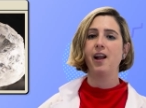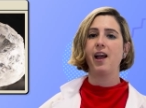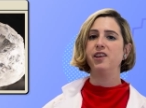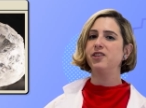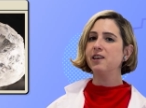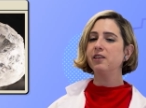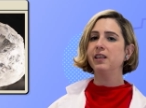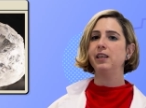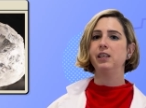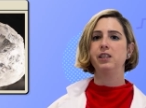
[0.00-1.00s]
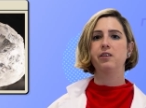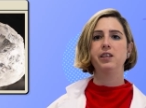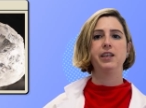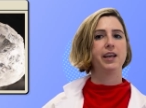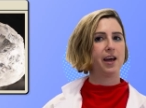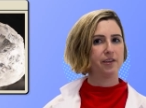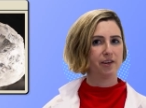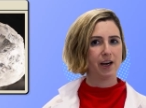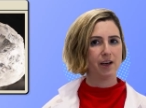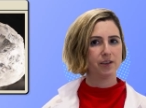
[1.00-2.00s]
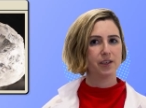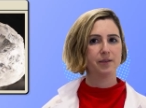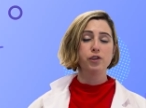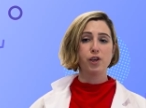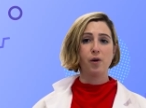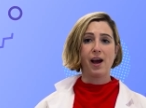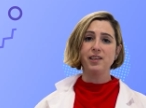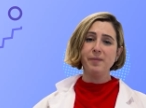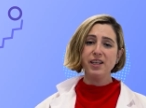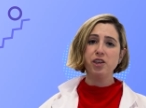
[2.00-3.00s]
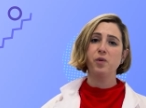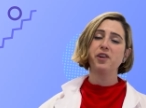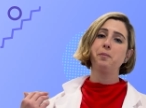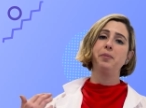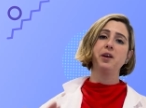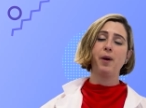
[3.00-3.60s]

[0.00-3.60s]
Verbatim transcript: and generally easier to dig out of the ground. So as mentioned, one of the big